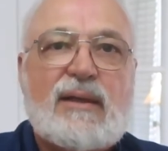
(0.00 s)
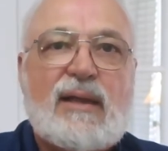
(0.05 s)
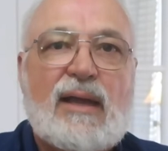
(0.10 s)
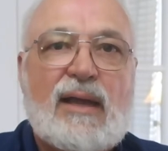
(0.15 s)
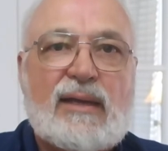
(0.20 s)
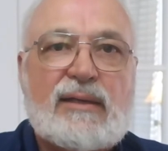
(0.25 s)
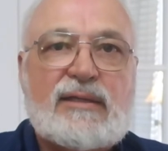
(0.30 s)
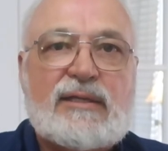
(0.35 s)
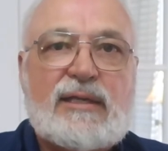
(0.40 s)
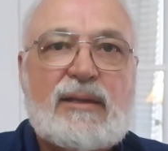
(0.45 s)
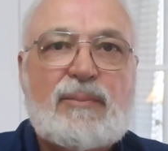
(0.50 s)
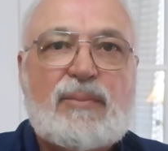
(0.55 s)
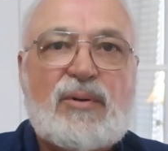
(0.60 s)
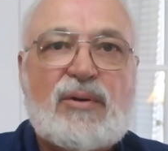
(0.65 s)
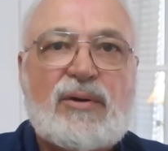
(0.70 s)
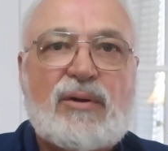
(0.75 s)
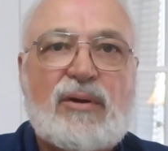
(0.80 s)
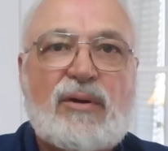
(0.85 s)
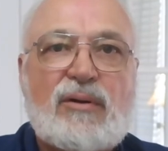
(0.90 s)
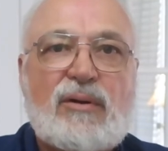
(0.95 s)

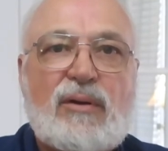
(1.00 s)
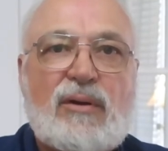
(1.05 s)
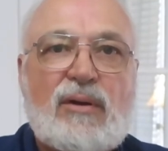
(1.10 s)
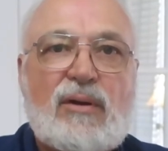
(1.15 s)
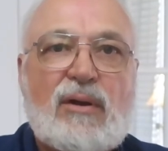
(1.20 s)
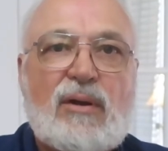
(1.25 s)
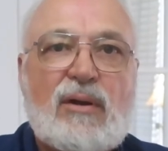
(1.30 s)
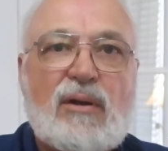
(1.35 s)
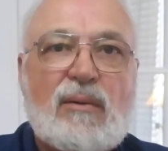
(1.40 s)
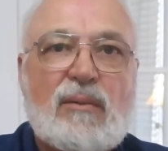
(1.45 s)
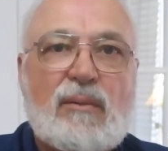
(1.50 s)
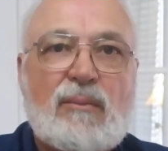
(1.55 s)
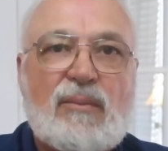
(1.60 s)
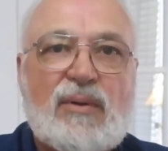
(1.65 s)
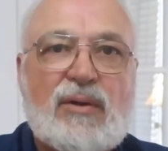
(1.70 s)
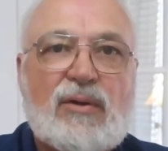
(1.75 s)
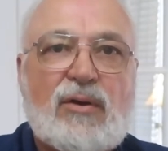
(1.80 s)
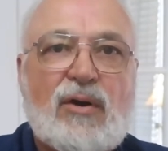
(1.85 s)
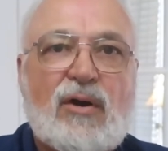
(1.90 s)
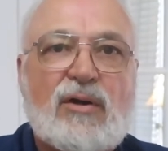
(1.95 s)
Antipater,
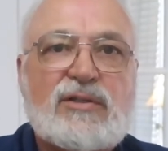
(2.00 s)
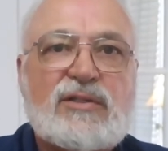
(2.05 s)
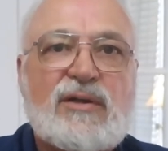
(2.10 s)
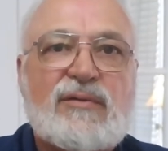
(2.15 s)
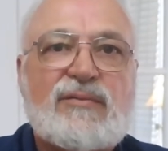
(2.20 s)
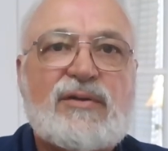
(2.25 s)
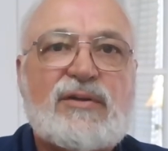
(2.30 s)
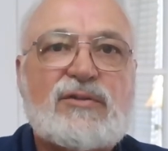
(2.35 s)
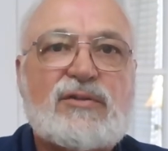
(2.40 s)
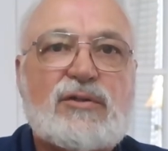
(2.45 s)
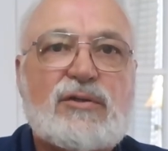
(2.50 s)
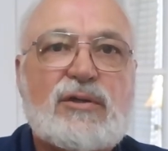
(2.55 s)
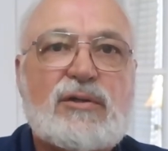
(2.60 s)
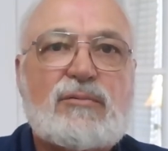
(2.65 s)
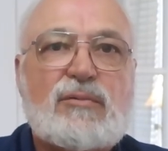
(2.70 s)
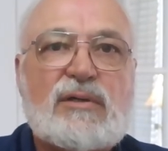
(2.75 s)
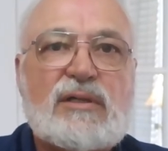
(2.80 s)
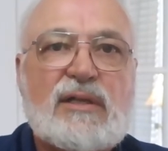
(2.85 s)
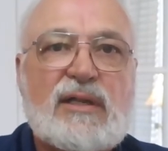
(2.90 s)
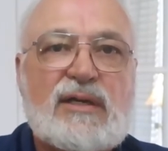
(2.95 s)
because of his
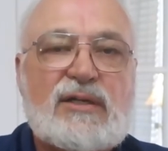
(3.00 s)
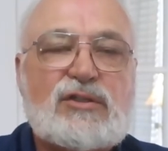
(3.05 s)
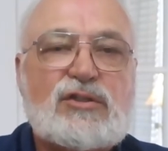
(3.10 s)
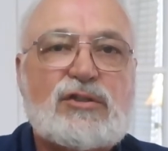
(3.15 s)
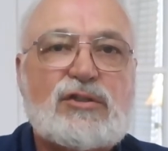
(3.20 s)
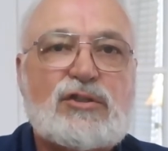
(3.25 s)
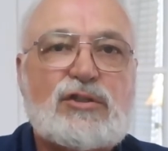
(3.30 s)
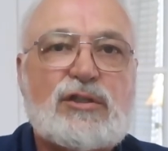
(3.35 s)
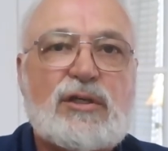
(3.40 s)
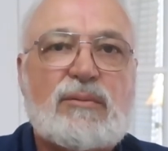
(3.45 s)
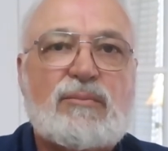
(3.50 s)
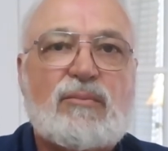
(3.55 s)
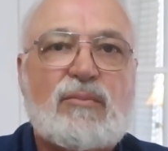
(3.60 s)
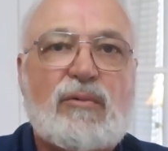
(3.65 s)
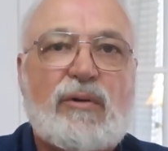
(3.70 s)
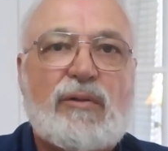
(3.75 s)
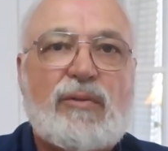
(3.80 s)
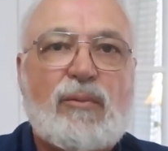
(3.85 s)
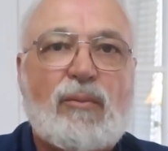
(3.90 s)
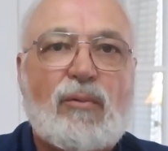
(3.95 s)
good relationship
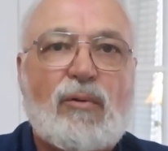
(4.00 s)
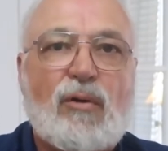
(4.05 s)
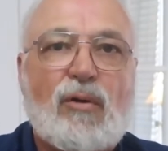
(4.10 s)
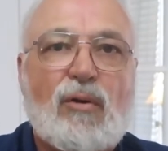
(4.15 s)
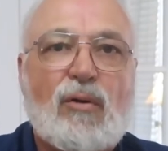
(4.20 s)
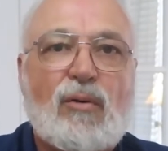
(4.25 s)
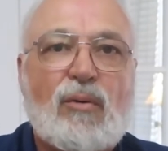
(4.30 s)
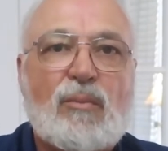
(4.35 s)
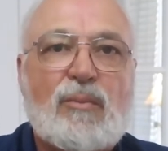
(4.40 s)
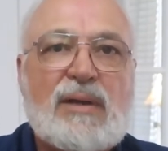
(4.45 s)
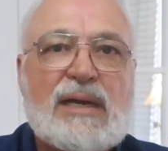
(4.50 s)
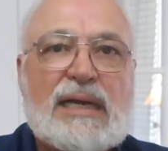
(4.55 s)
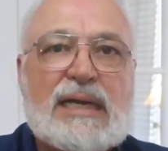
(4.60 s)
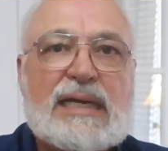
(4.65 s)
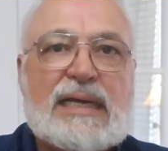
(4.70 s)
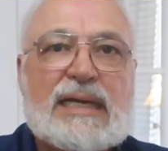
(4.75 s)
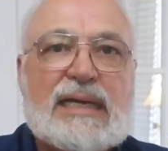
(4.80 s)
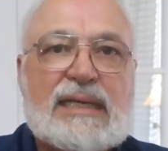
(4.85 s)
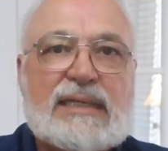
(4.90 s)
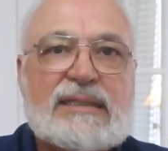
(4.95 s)
with Rome,
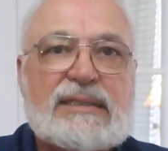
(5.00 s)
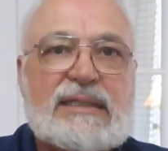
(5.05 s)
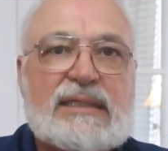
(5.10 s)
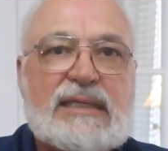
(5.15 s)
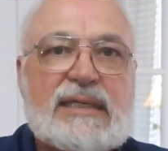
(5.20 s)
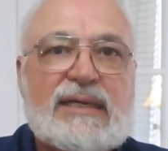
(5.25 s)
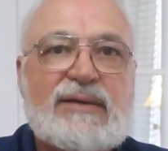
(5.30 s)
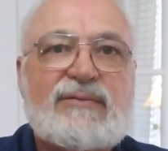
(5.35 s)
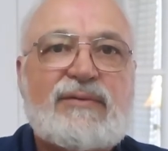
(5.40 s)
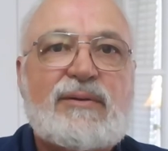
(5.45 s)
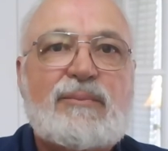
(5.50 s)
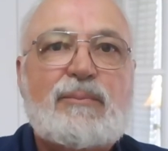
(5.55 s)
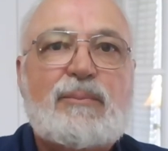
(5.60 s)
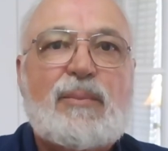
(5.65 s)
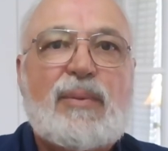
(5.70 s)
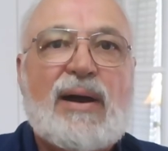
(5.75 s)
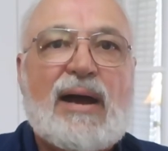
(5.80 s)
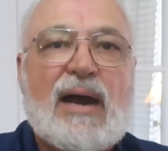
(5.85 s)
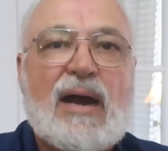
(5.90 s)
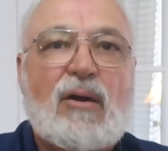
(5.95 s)
is given
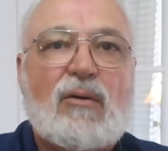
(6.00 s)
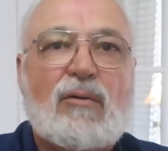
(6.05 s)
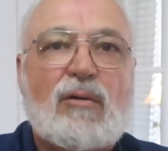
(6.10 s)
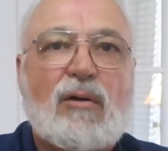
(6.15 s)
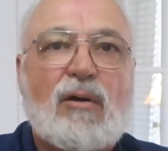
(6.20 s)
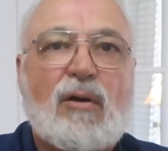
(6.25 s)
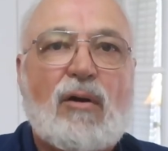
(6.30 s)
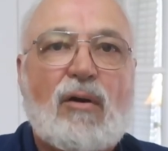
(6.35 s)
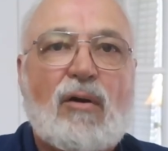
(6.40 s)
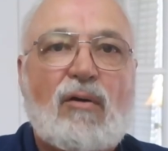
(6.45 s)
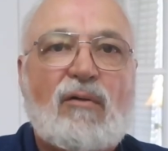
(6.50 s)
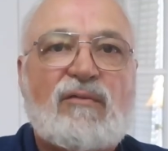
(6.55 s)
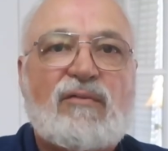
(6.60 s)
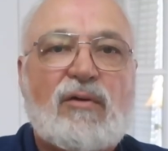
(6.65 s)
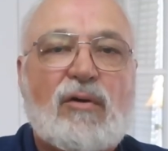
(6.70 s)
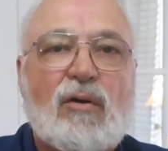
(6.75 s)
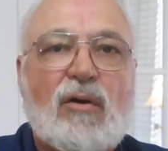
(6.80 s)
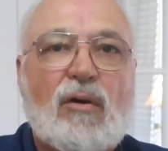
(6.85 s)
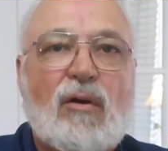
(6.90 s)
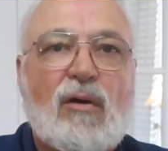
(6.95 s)
power
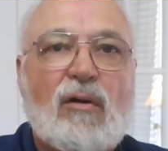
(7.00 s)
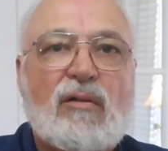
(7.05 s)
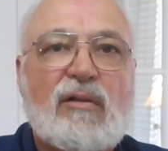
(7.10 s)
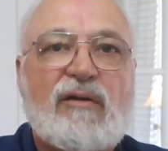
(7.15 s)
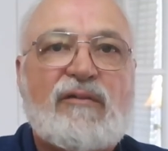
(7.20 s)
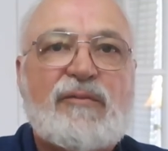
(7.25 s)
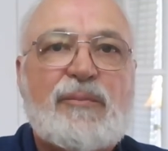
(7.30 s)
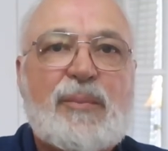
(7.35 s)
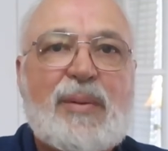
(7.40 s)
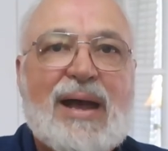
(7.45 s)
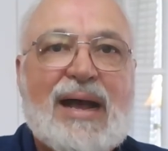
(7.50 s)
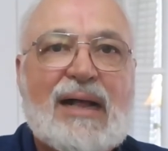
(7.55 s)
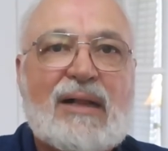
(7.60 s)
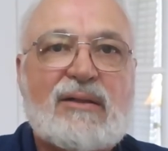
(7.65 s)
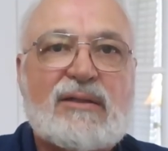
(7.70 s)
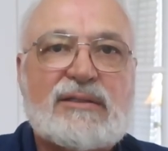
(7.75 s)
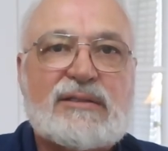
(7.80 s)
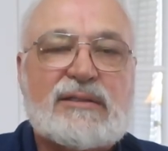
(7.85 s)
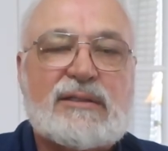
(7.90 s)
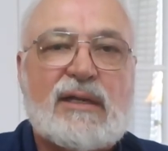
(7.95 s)
over all of
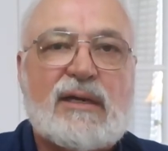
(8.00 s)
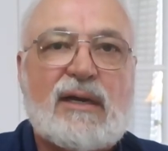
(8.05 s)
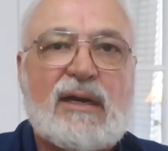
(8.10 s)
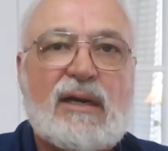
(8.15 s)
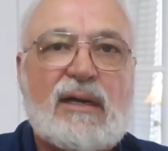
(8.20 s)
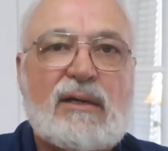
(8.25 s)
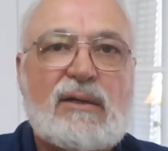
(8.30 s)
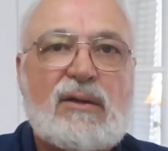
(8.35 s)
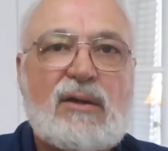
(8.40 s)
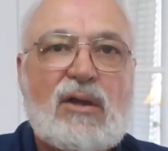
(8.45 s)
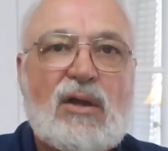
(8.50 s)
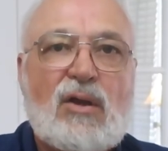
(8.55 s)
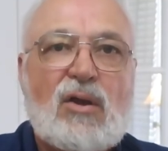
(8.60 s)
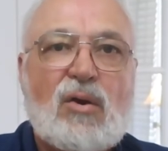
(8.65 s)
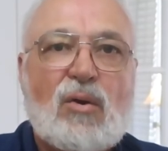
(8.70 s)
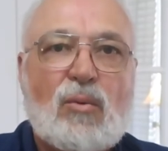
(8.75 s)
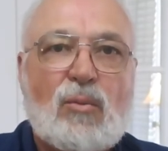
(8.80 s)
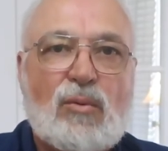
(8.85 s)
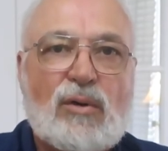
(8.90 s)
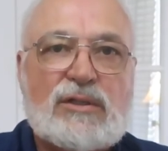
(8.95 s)
Palestine,
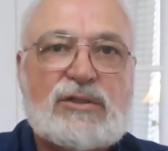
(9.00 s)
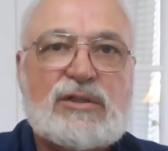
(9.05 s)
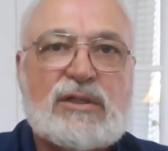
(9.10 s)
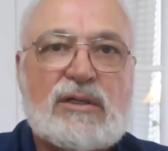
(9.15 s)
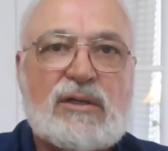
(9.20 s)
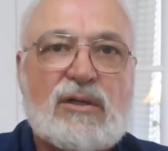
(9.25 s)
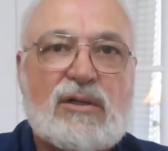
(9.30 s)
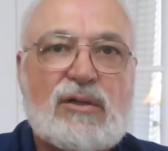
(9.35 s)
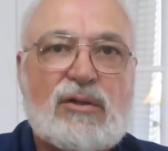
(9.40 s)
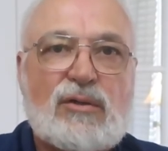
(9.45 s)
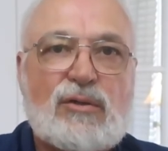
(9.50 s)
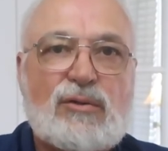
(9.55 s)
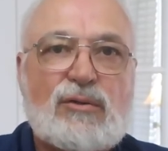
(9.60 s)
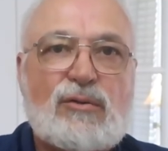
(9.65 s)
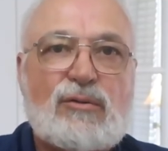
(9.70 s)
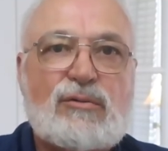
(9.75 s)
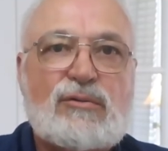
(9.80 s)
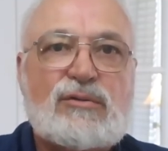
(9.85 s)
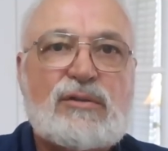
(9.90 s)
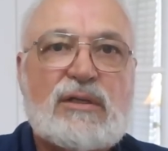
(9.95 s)
which
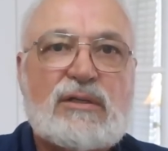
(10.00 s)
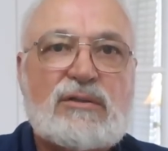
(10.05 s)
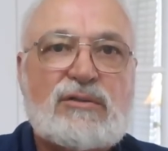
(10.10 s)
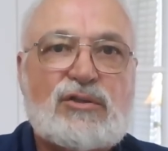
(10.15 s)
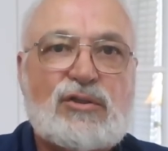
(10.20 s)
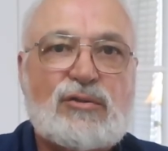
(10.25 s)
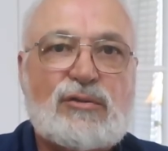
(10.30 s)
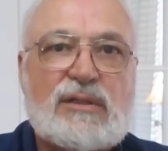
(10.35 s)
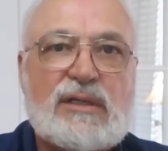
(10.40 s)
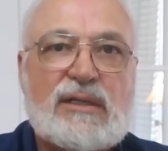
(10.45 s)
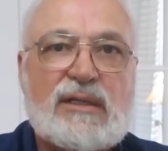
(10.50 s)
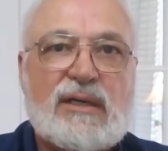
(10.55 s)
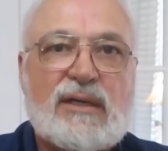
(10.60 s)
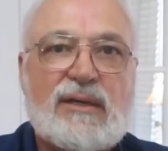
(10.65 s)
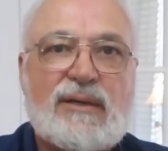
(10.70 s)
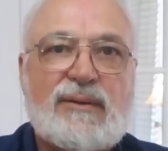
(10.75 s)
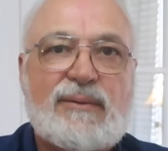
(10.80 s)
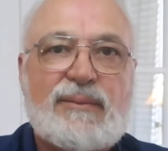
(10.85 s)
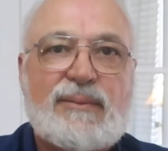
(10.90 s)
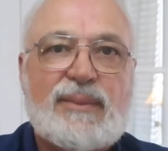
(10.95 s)
includes
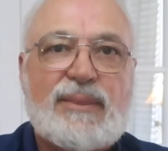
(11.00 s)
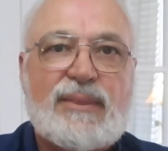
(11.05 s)
Judea.